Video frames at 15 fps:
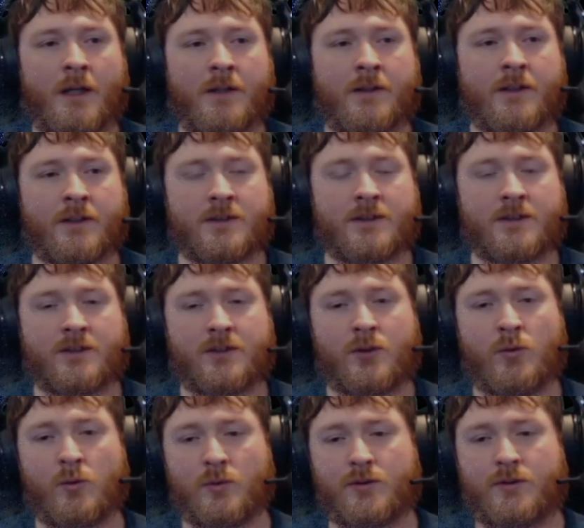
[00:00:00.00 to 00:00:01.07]
there's this
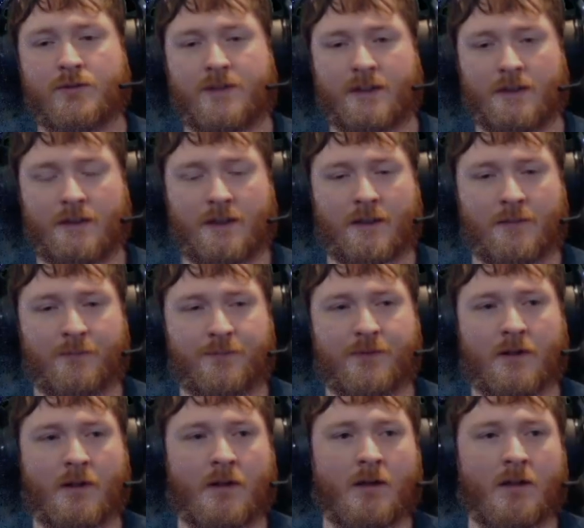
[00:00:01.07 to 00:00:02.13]
cool utility
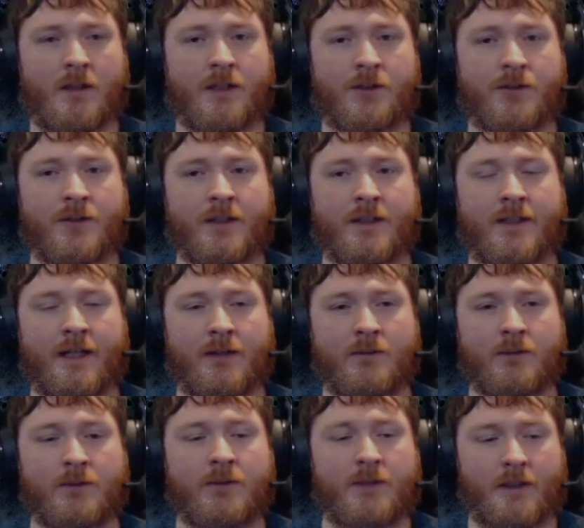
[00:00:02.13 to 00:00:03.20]
that you can
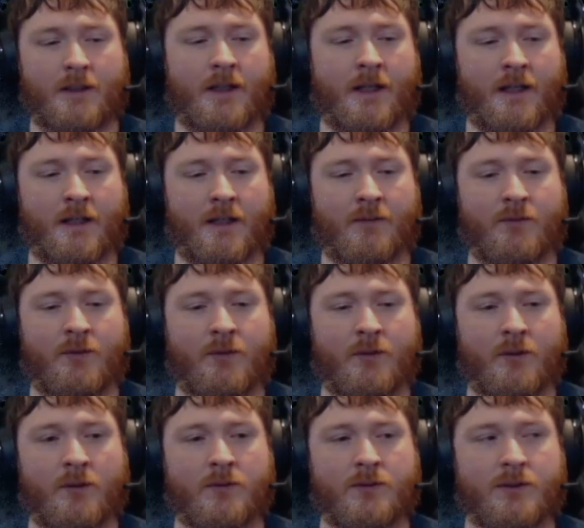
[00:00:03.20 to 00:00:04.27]
download, and if you
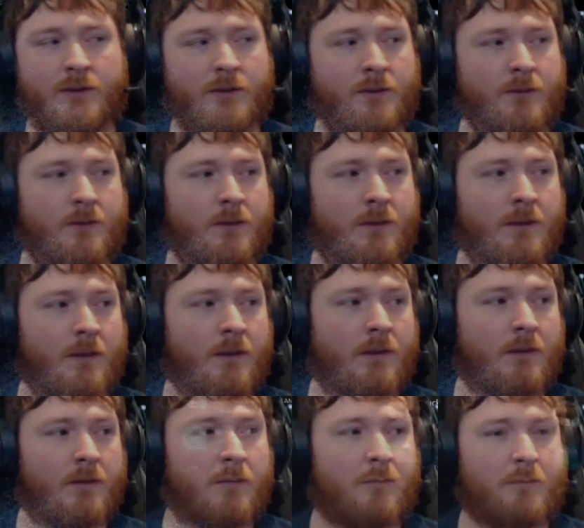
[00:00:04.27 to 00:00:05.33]
go to
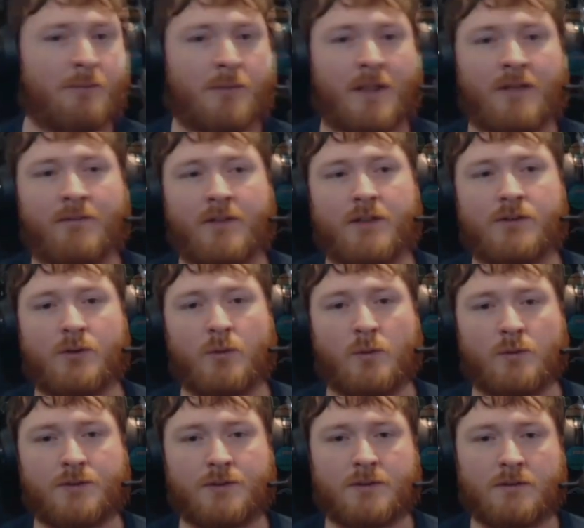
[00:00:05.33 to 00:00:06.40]

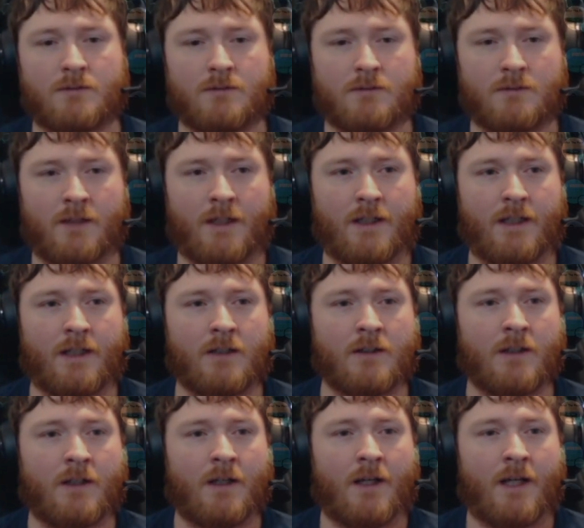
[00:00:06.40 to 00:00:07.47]
PVTools right
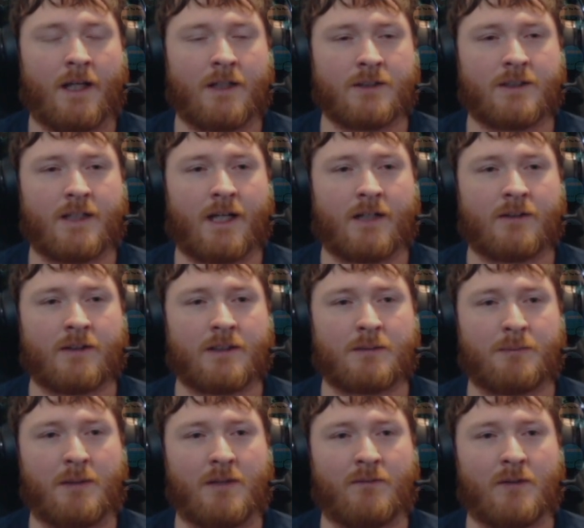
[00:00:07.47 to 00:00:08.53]
here, here's the address,
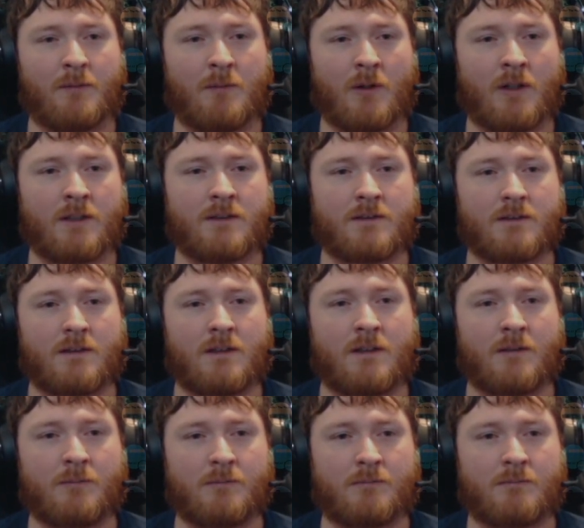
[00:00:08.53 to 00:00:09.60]
pvmods.com.